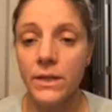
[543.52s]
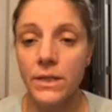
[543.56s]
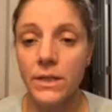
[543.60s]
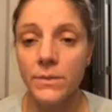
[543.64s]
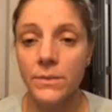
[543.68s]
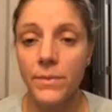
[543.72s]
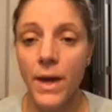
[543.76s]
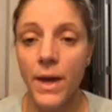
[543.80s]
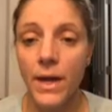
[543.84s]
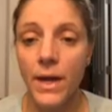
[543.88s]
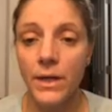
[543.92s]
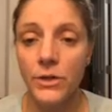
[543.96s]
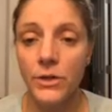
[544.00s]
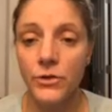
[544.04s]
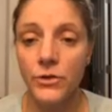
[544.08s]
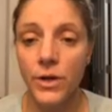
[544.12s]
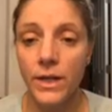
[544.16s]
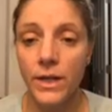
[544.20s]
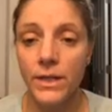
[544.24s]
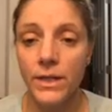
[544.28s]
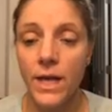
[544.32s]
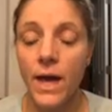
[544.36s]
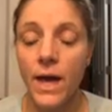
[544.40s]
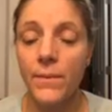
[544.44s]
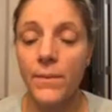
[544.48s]
to
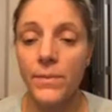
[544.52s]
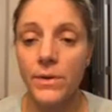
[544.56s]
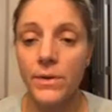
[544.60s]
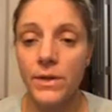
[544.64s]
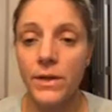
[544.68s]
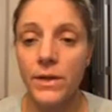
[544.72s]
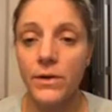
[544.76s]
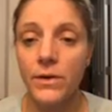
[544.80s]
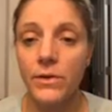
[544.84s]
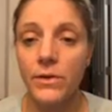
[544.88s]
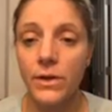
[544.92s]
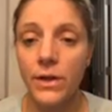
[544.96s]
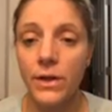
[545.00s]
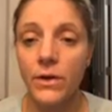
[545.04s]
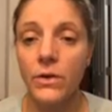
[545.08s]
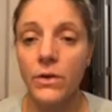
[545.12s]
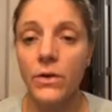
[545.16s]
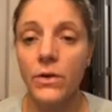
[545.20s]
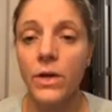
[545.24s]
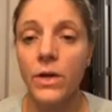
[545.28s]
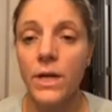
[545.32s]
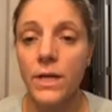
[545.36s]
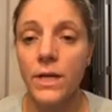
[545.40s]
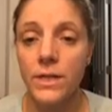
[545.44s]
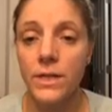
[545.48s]
penetrate the epithelial
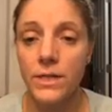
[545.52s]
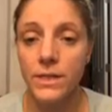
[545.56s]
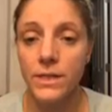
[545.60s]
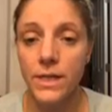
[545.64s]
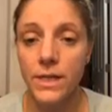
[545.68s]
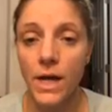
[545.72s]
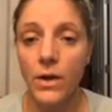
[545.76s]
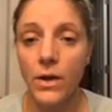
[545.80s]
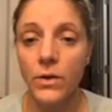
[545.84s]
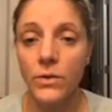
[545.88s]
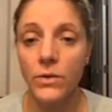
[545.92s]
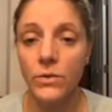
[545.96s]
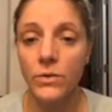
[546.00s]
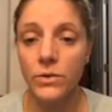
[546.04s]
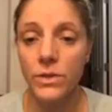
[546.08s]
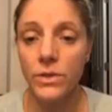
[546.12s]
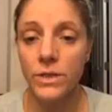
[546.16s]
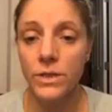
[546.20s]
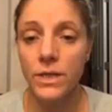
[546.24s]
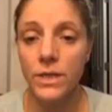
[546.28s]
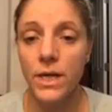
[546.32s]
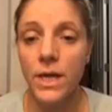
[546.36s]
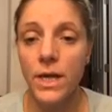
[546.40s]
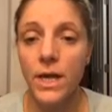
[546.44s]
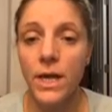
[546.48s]

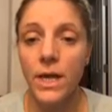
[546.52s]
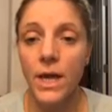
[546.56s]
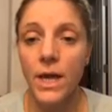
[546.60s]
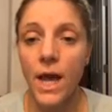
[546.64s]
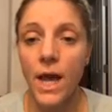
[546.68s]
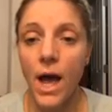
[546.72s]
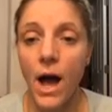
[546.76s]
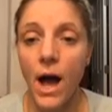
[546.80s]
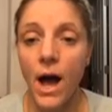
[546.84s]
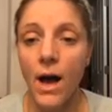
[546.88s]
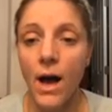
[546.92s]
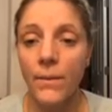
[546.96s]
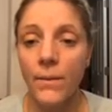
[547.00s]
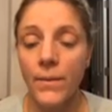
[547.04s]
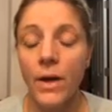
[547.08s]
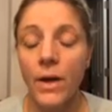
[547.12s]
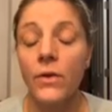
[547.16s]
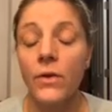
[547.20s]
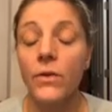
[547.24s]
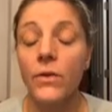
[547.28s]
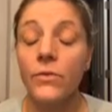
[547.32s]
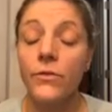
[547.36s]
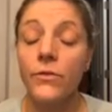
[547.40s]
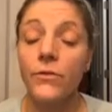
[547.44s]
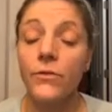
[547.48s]
cells.
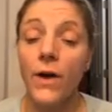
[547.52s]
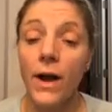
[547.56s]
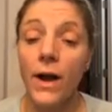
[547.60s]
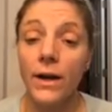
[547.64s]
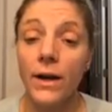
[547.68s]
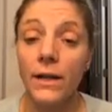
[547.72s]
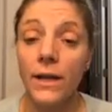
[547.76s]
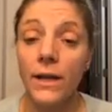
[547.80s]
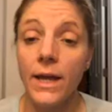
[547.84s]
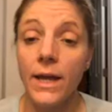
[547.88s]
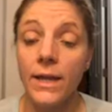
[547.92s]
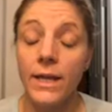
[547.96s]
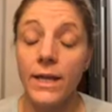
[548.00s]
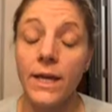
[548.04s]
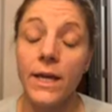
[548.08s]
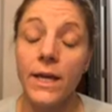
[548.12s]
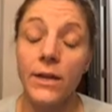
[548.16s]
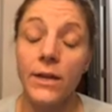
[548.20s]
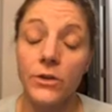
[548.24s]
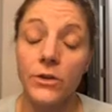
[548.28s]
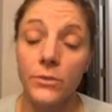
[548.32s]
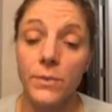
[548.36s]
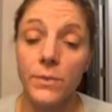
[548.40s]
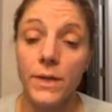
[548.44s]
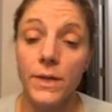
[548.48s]
And the
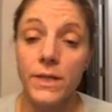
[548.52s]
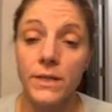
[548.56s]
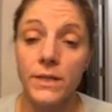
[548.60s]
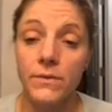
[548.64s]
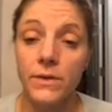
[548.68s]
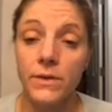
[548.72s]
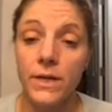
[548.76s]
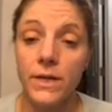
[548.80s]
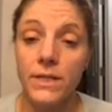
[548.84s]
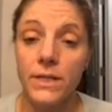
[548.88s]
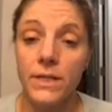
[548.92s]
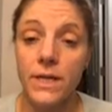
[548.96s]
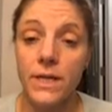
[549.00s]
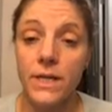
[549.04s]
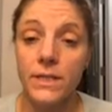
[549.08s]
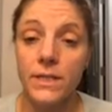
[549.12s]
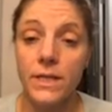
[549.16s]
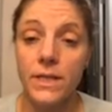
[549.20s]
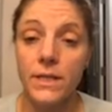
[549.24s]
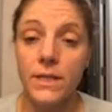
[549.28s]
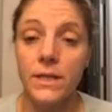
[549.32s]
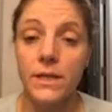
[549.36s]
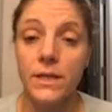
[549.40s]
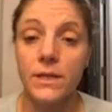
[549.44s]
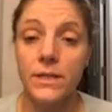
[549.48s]
other piece of this is
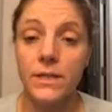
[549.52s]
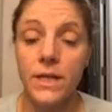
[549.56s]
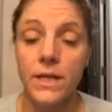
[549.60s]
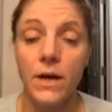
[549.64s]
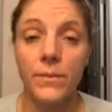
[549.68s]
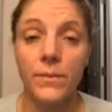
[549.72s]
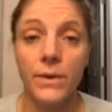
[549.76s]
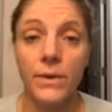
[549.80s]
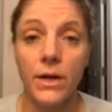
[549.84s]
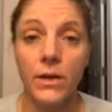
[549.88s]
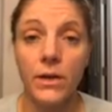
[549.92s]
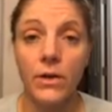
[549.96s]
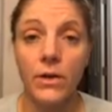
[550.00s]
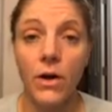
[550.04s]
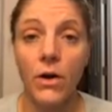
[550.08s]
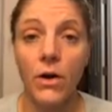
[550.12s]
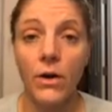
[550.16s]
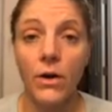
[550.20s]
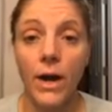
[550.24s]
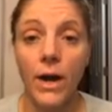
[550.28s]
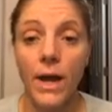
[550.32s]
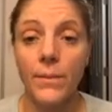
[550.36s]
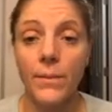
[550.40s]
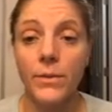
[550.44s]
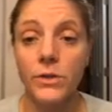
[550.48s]
that the salmonella are
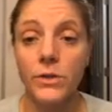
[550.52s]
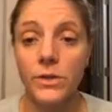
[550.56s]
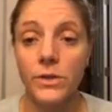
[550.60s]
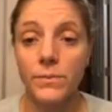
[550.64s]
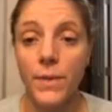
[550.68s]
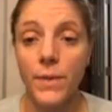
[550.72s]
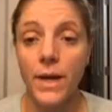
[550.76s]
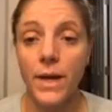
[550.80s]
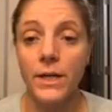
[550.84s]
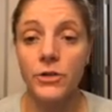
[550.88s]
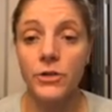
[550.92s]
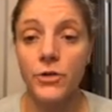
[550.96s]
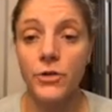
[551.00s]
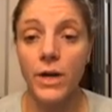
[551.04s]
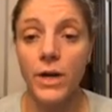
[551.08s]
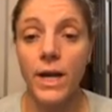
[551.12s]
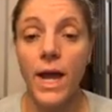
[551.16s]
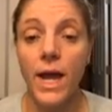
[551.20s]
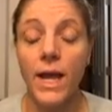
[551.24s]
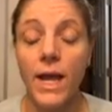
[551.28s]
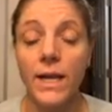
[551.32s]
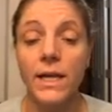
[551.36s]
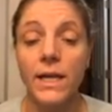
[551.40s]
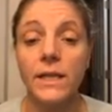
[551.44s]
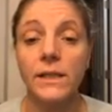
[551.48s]
able to penetrate
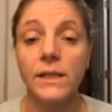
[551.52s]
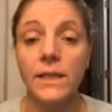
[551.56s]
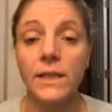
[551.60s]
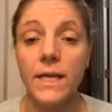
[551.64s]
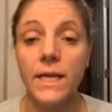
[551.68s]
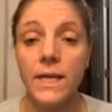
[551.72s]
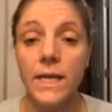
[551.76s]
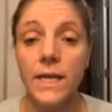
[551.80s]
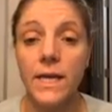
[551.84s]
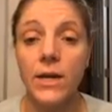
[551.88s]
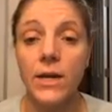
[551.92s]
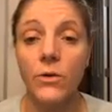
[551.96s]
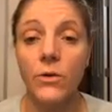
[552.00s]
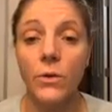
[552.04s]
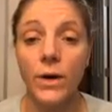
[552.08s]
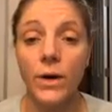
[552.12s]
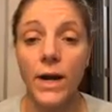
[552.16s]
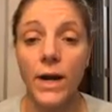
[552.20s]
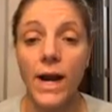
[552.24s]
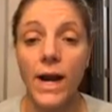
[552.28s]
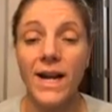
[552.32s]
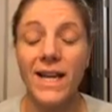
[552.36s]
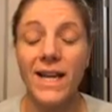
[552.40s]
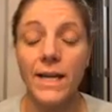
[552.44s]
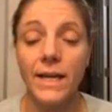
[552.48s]
any leaky or
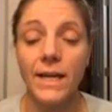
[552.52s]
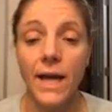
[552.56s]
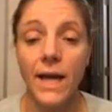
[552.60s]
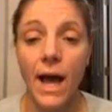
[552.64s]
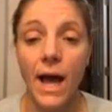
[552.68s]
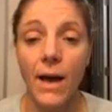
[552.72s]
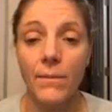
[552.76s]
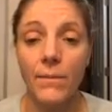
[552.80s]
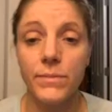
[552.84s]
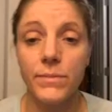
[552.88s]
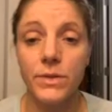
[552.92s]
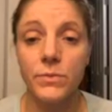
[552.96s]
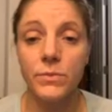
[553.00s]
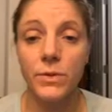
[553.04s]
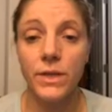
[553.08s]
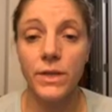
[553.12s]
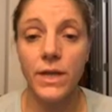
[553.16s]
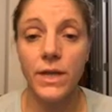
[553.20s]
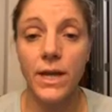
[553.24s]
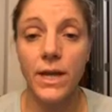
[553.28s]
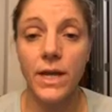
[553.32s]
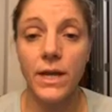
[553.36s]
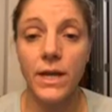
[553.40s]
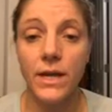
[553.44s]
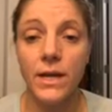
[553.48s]
any gaps
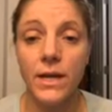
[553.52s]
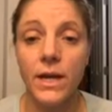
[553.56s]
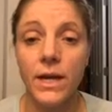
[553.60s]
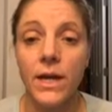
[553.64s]
within